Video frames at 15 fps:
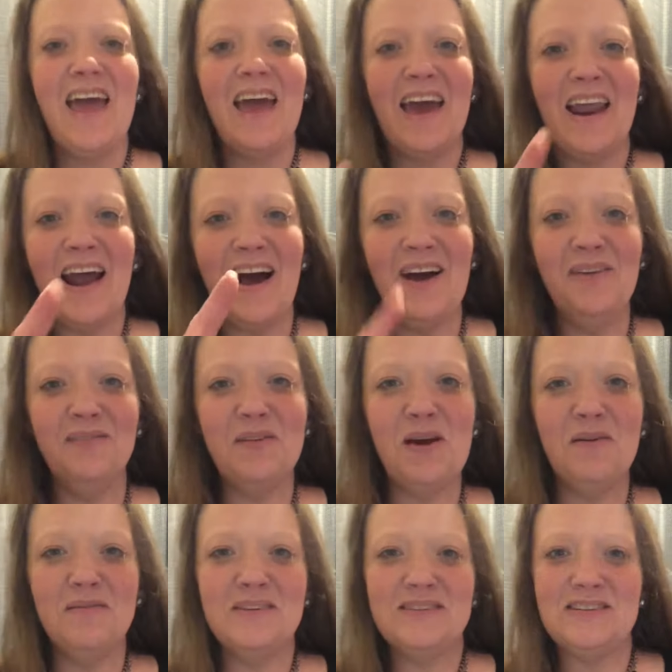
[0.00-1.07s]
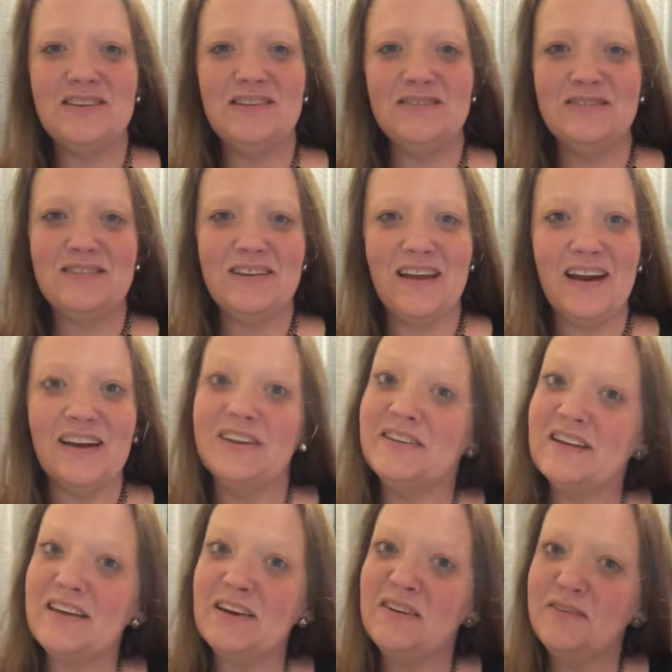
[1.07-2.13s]
and I'm coming to you today to
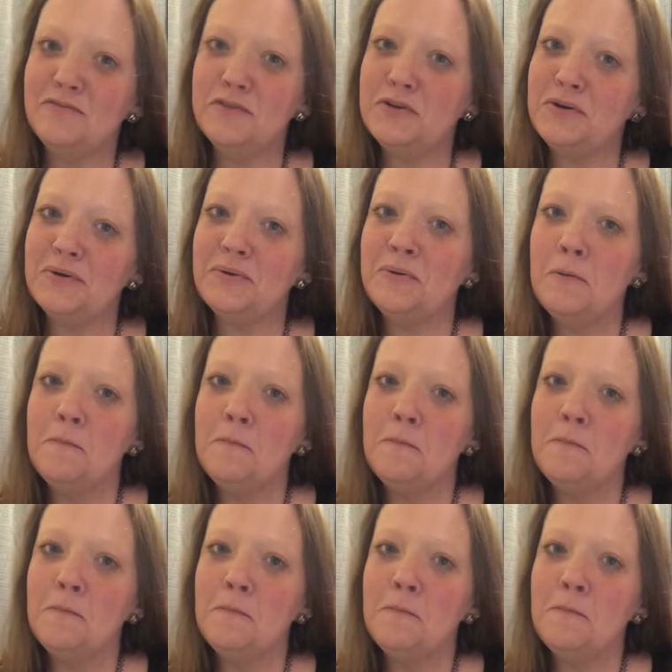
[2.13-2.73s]
give you